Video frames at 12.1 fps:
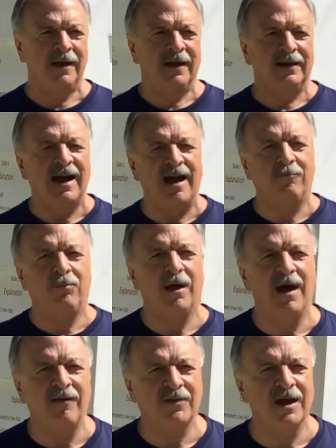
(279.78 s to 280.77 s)
Now,
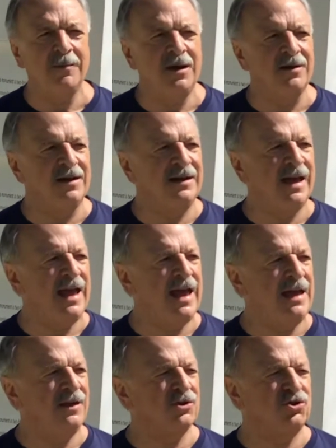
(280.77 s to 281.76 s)
I've come here
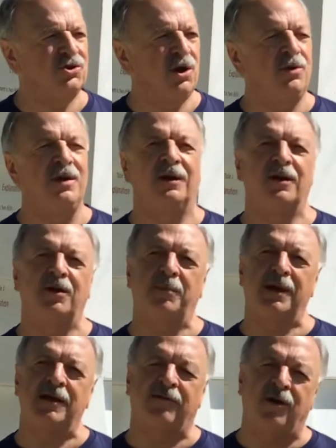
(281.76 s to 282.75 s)
today to show you a little
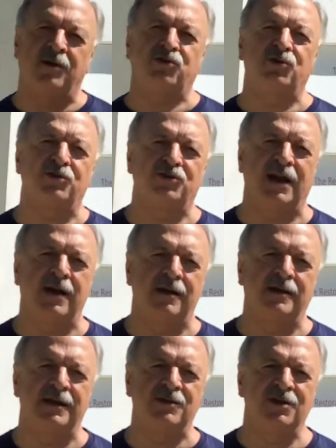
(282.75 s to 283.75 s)
bit of our church
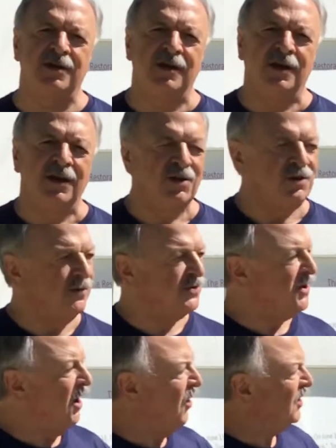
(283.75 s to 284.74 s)
heritage. You
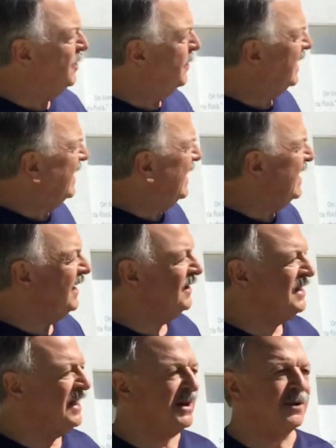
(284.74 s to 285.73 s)
saw at the beginning,
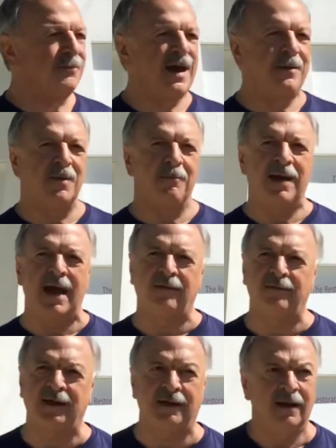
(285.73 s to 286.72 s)
Ten Commandment
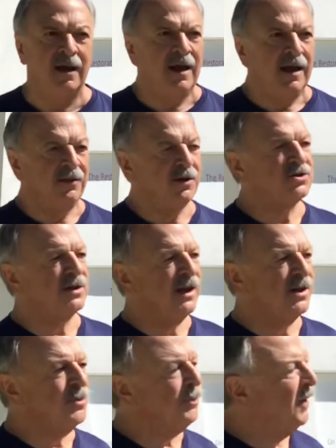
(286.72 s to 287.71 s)
Mountain, and there's
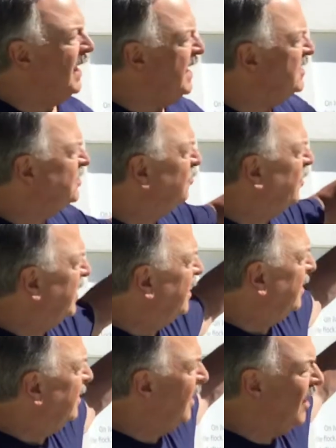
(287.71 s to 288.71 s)
another place
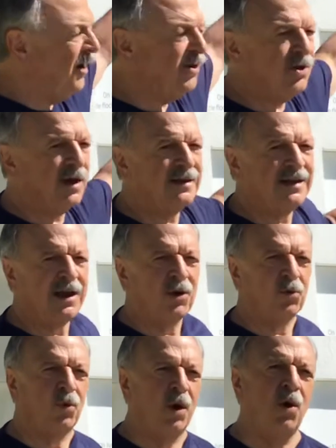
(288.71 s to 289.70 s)
where you can take a
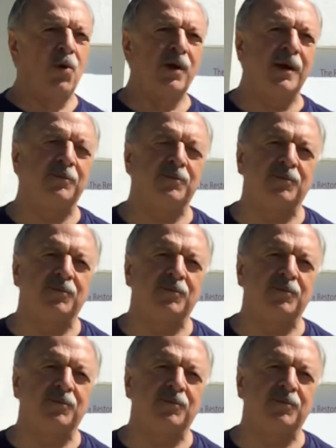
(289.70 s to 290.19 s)
road up